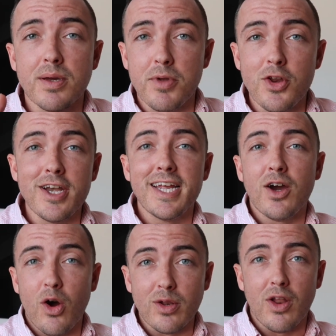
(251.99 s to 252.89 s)
community
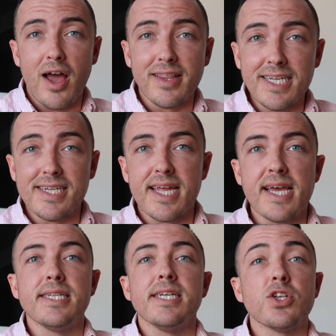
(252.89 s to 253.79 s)
online these
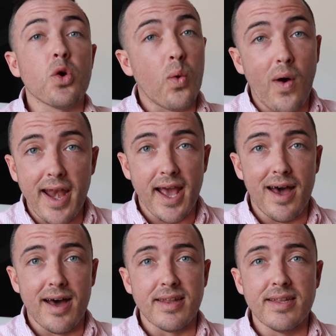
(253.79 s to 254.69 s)
days is quite
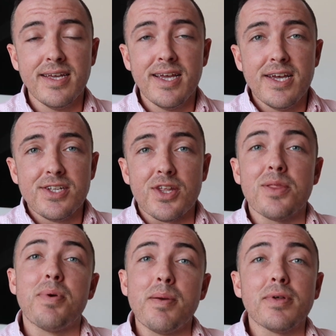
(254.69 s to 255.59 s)
hard. So
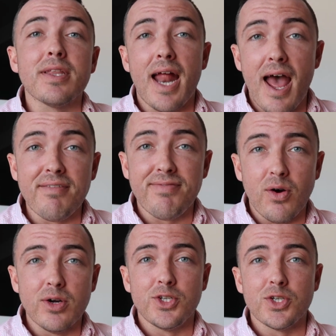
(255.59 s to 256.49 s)
the people that have
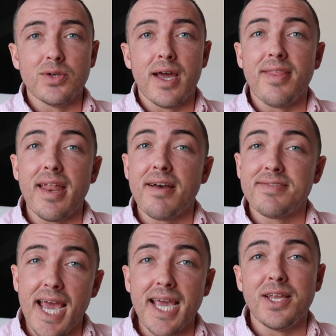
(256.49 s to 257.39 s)
followed you and then have
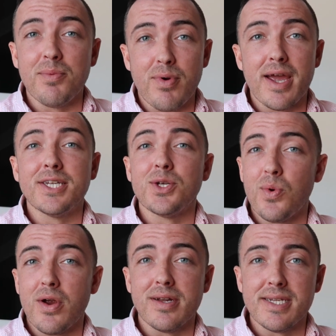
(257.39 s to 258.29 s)
taken your brand to
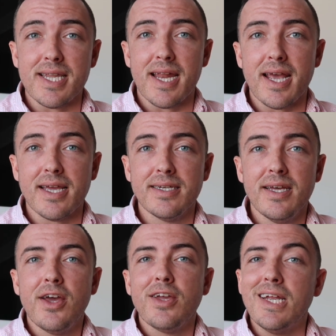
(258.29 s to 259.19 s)
where it is today,
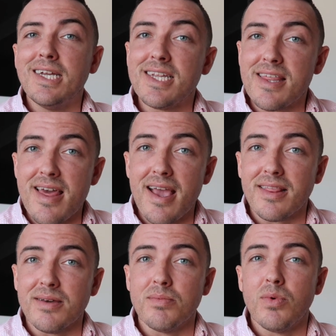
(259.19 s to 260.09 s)
you need to
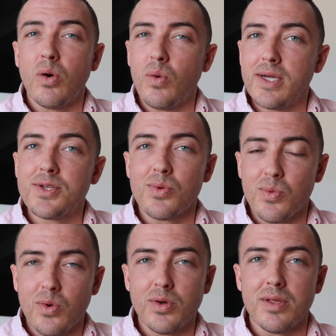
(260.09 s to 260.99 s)
thank them, always
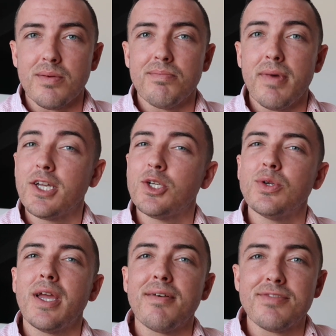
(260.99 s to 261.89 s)
reward them. Make sure
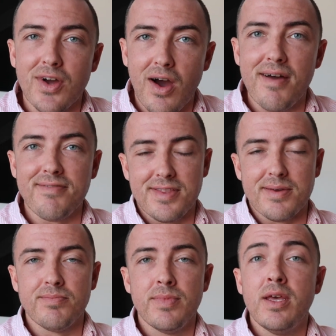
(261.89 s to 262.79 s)
you have time for
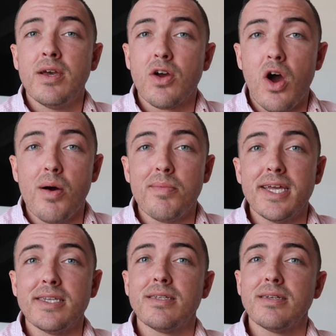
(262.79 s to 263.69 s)
them.
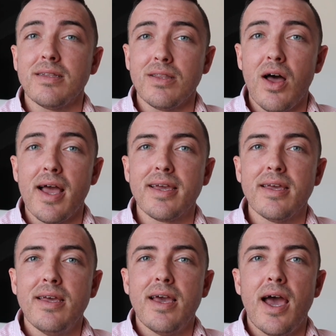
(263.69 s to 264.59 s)
Comment, like,
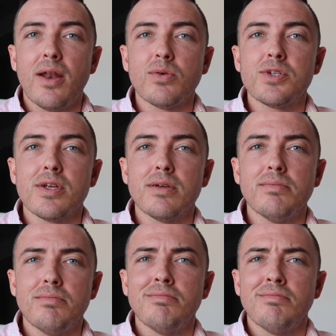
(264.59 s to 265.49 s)
and
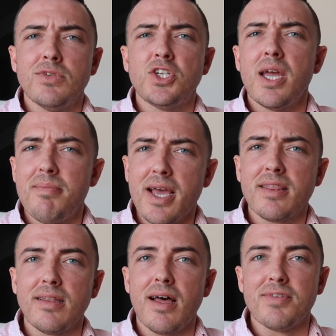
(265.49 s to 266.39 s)
also share back
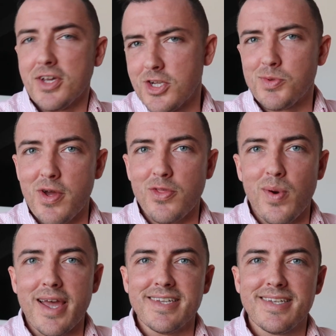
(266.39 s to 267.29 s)
the love. It goes both
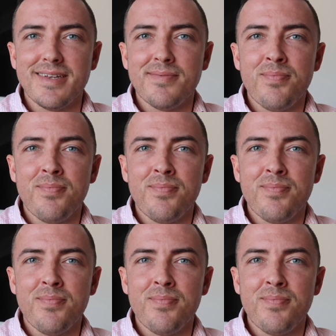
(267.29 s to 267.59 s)
ways.